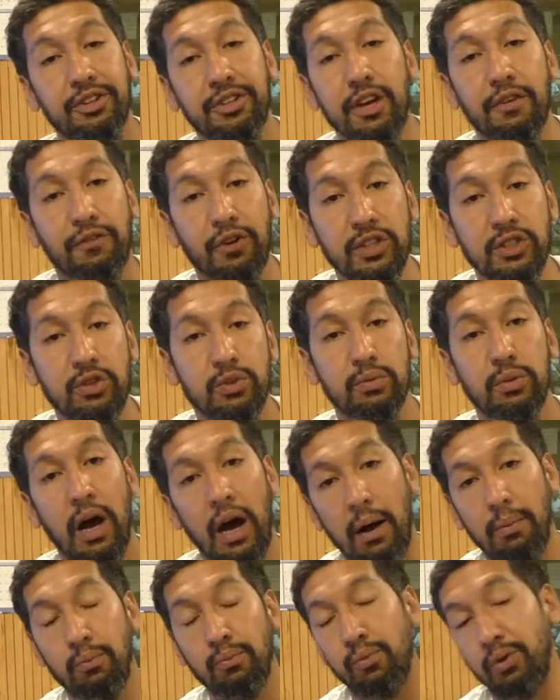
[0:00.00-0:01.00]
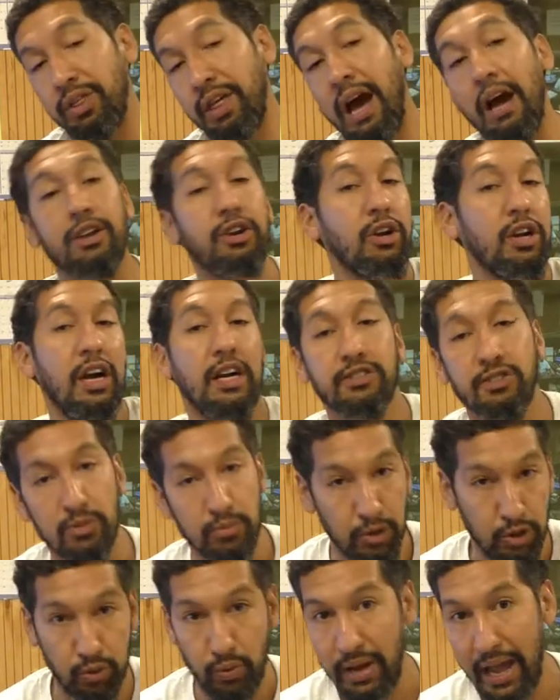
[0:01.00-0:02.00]
difference um, with how your
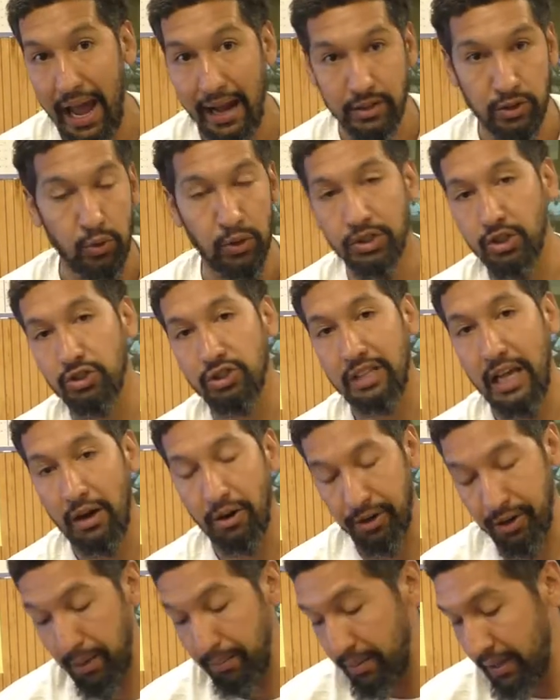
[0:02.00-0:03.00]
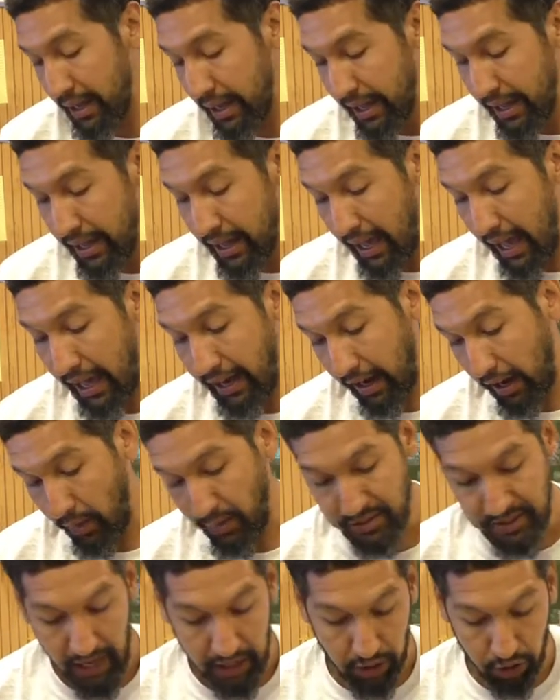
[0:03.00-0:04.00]
customers react to what you're selling them. And I
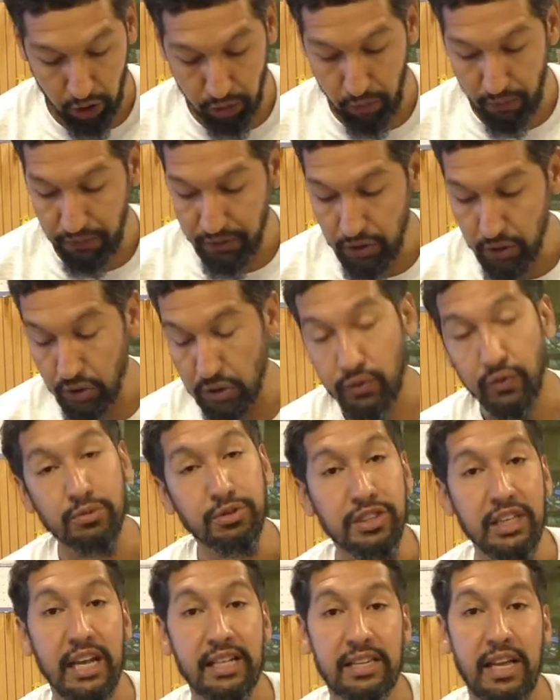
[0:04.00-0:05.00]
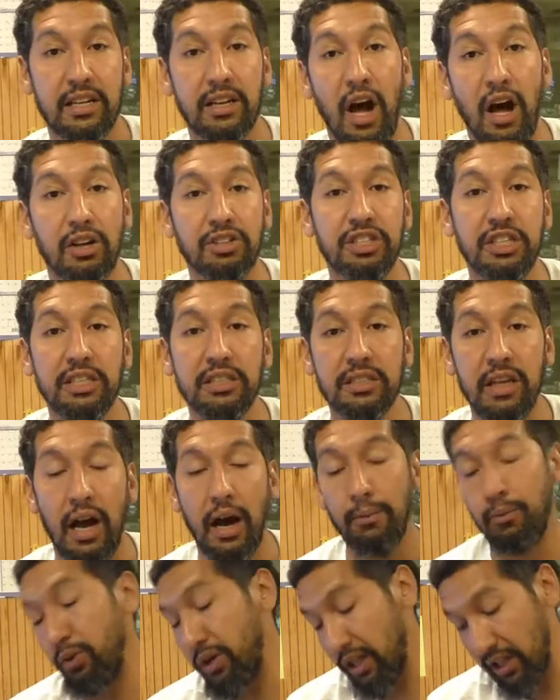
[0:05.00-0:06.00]
always get good reviews from CA Technologies.
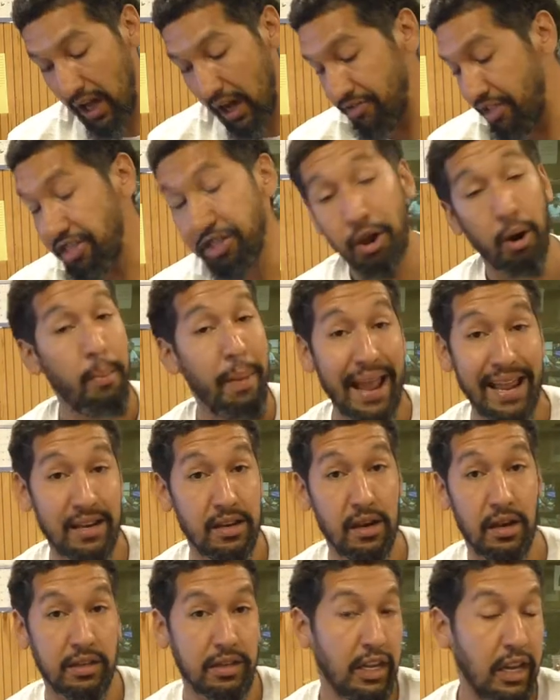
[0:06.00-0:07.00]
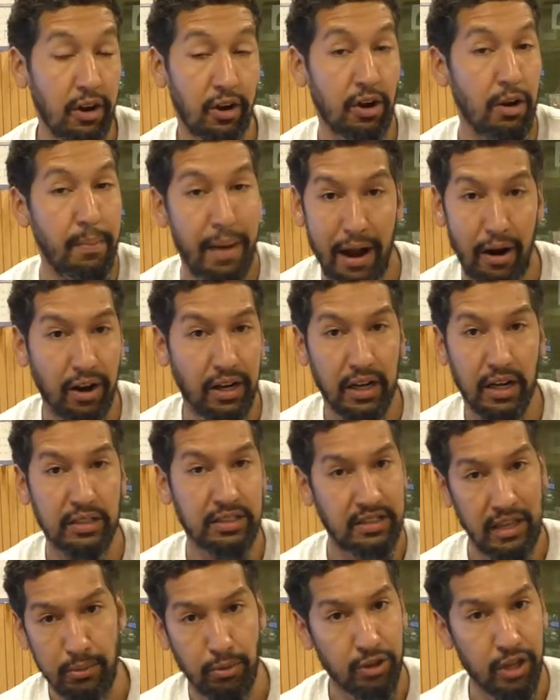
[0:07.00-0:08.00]
Um, we love that they're made here in America,
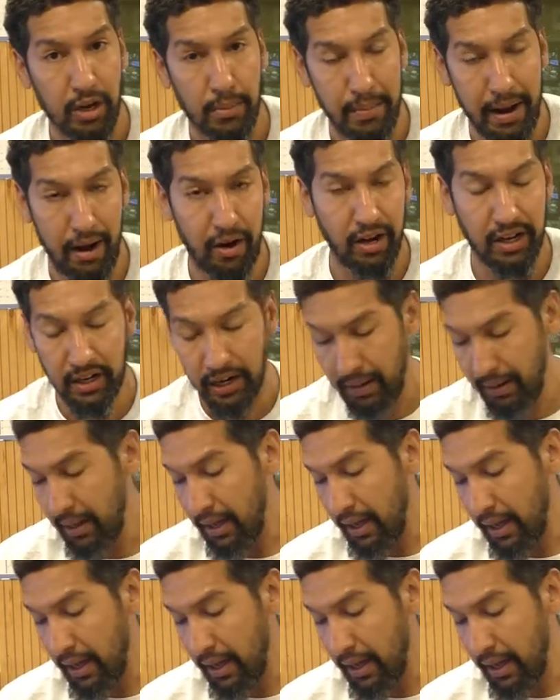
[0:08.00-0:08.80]
assembled in America.